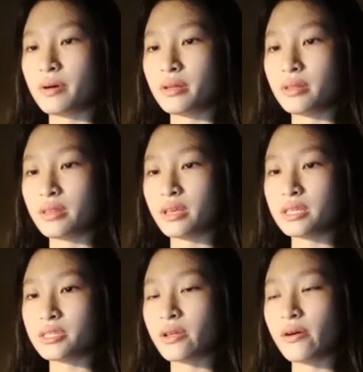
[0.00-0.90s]
but
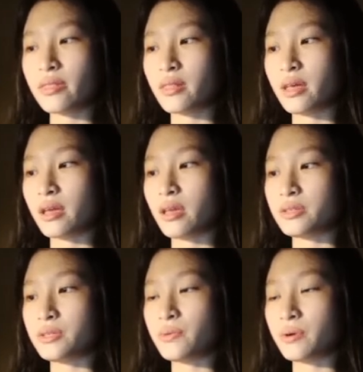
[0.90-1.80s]
there's nothing I
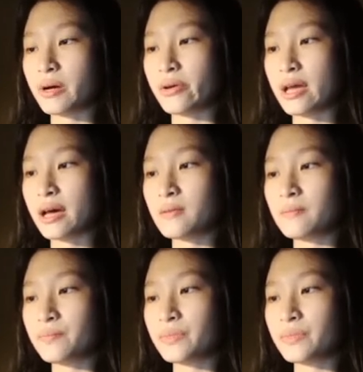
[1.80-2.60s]
can do about that.